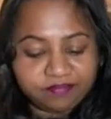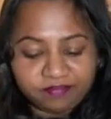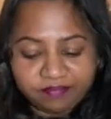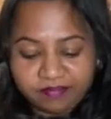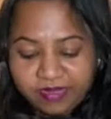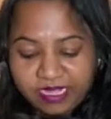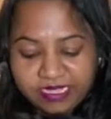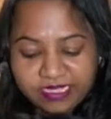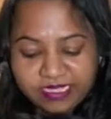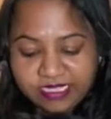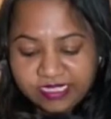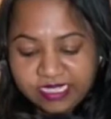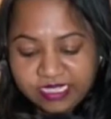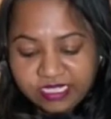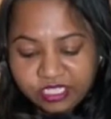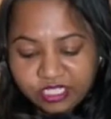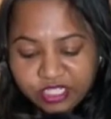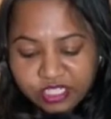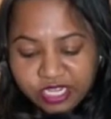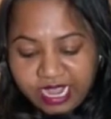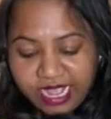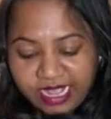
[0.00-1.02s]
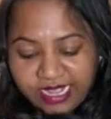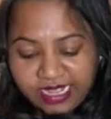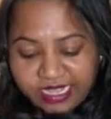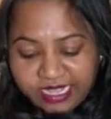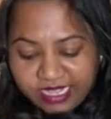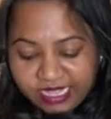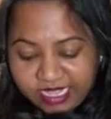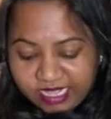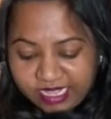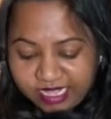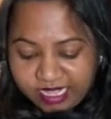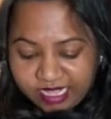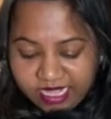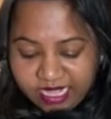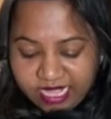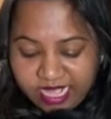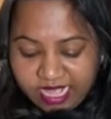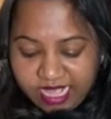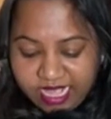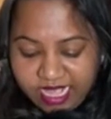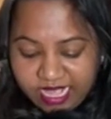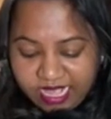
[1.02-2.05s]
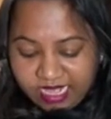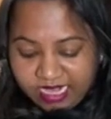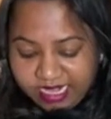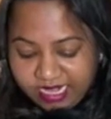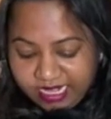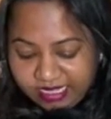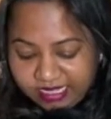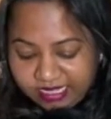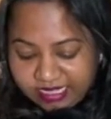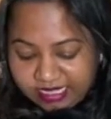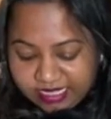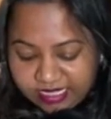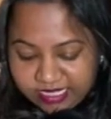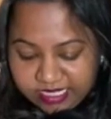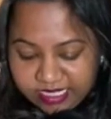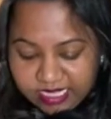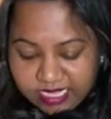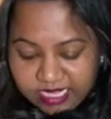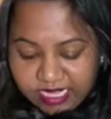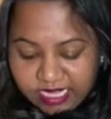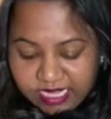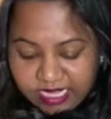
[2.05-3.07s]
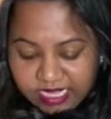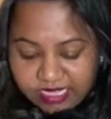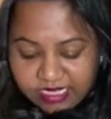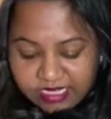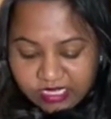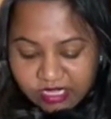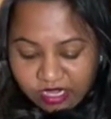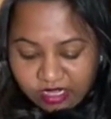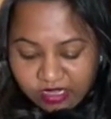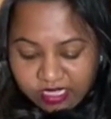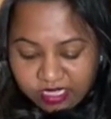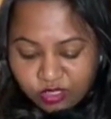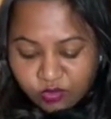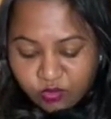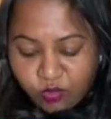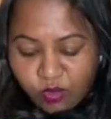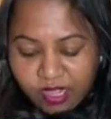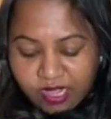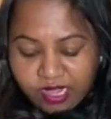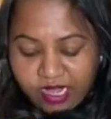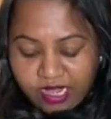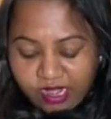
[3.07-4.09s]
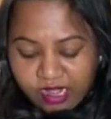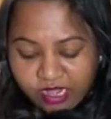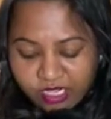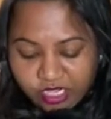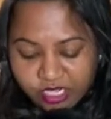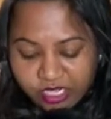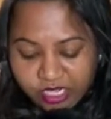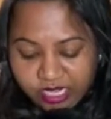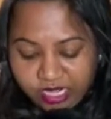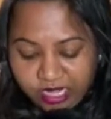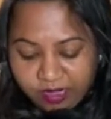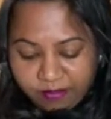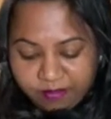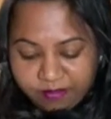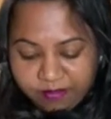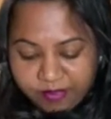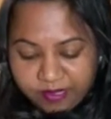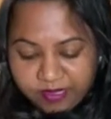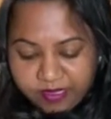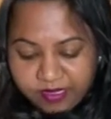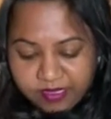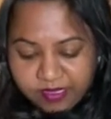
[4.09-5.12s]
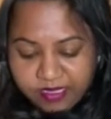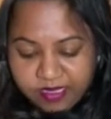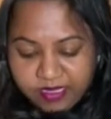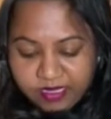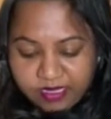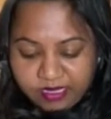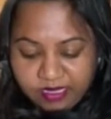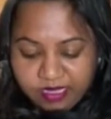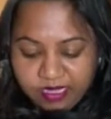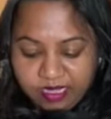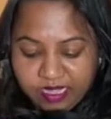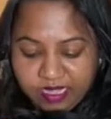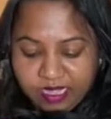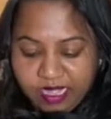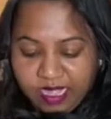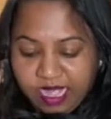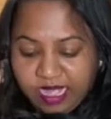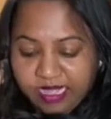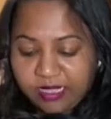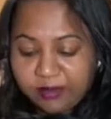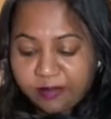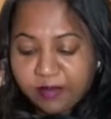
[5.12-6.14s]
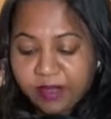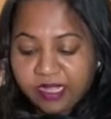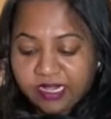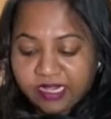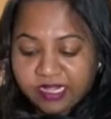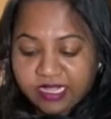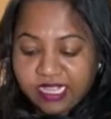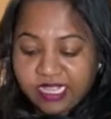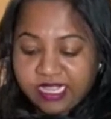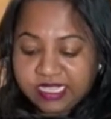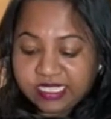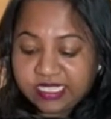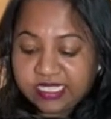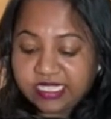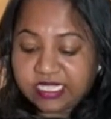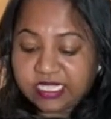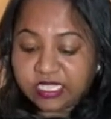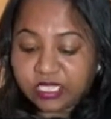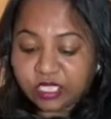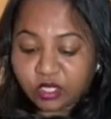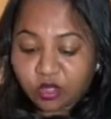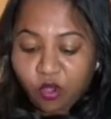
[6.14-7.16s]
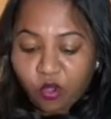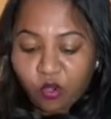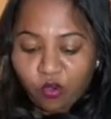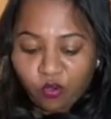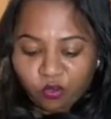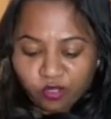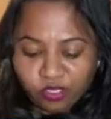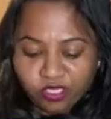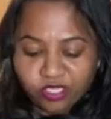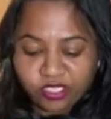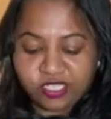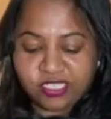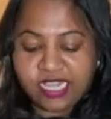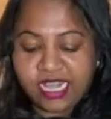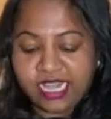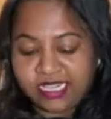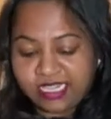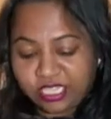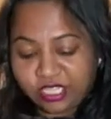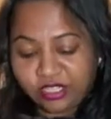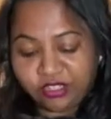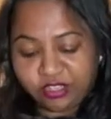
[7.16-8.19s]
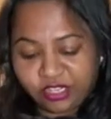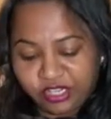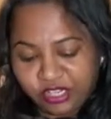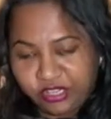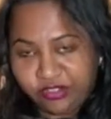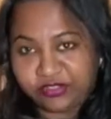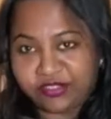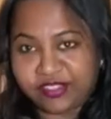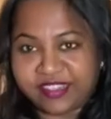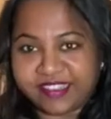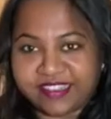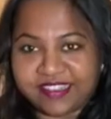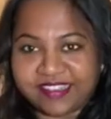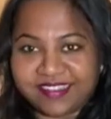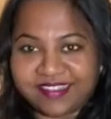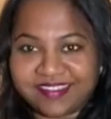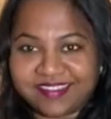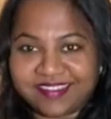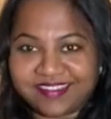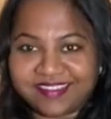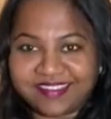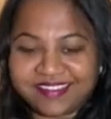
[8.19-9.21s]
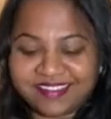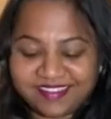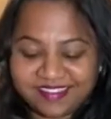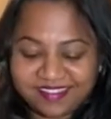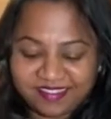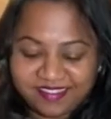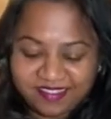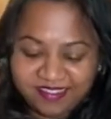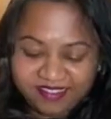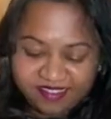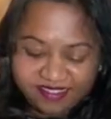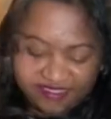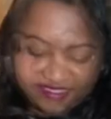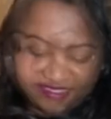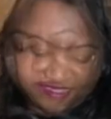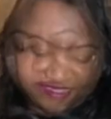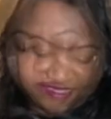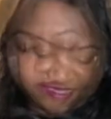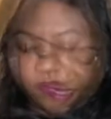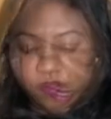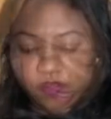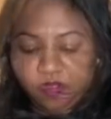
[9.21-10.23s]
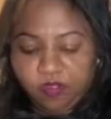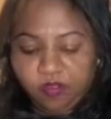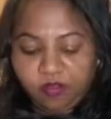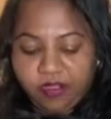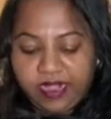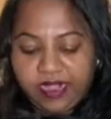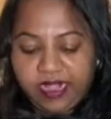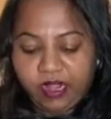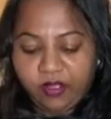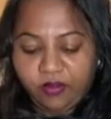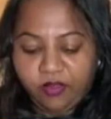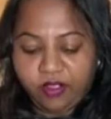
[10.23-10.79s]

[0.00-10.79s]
it's still shaggy, and it's not this one large lump, and the butter is still cold, so that's good news. All right, now we're